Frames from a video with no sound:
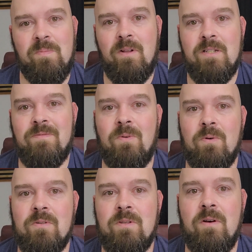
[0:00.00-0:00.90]
place
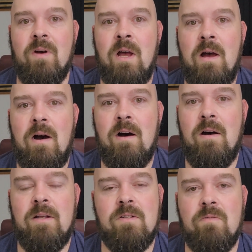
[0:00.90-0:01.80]
for it. So
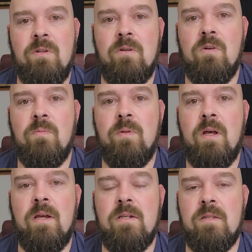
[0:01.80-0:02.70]
it's a really cool
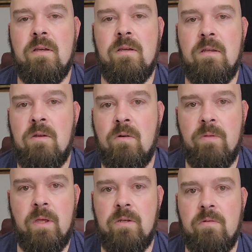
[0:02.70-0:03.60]
place. They
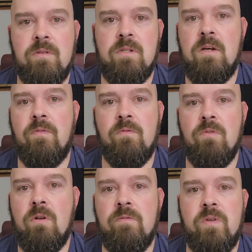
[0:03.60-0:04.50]
do the stuff in
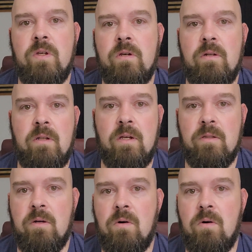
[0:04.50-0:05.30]
front of you, like the